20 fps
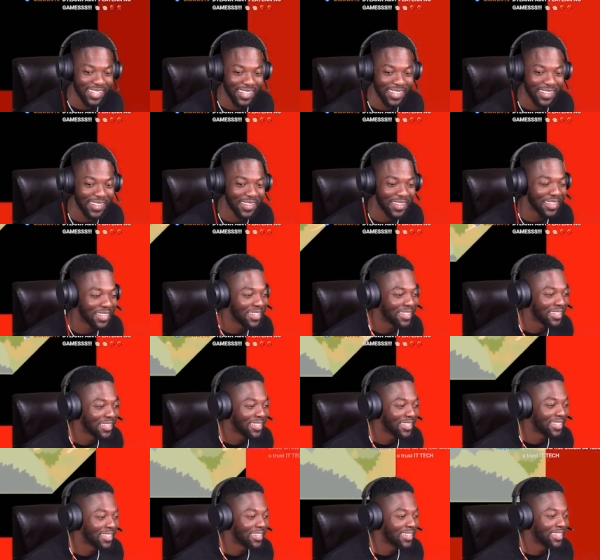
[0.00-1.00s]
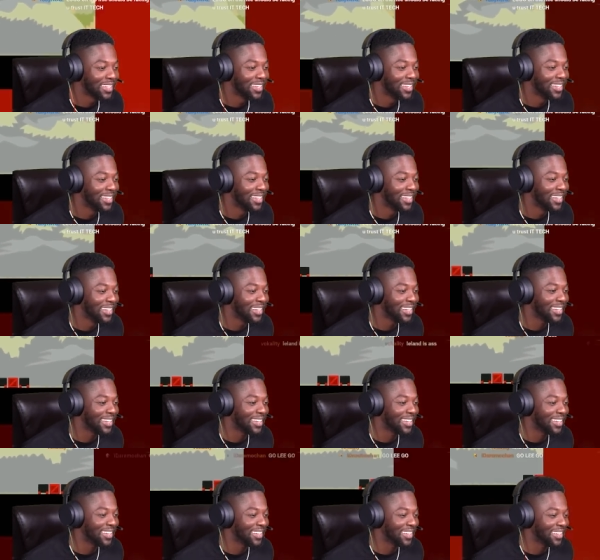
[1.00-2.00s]
You better race, baby.
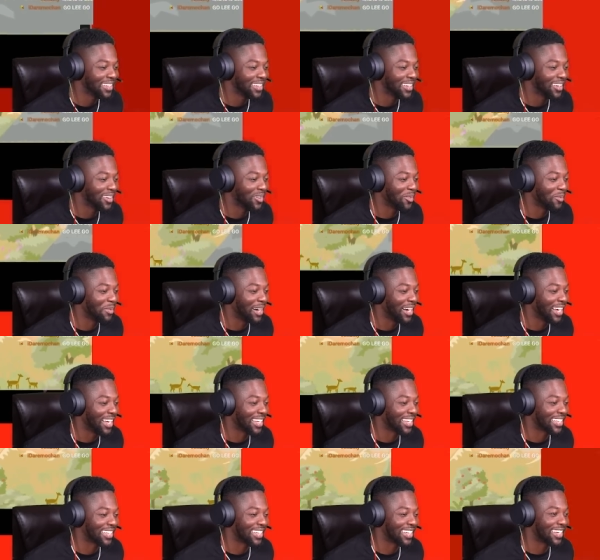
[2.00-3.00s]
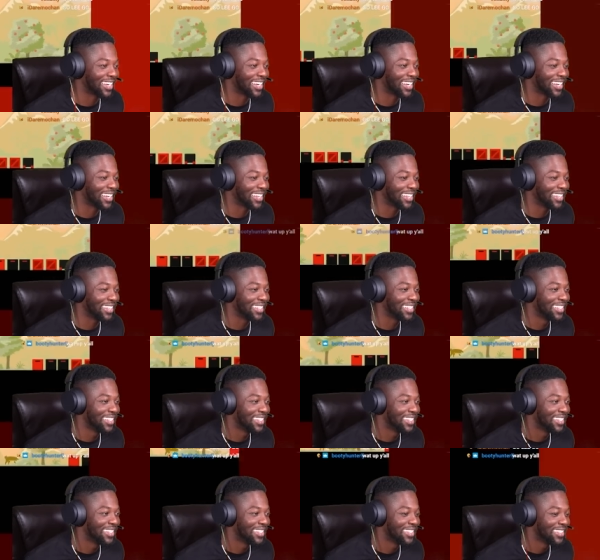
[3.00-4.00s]
Oh my God! No deals
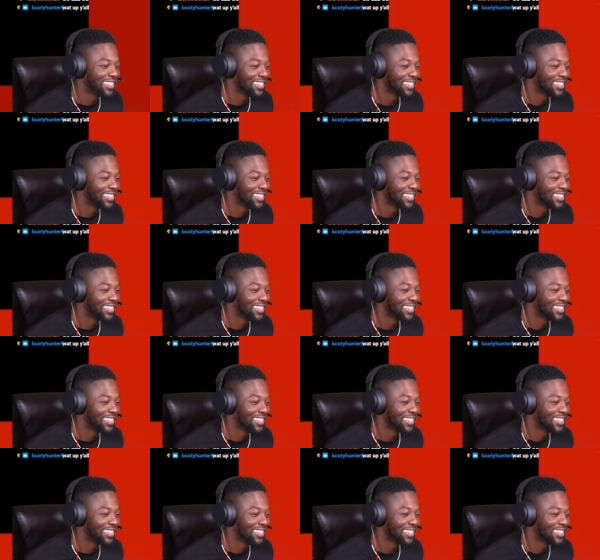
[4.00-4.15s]
coming.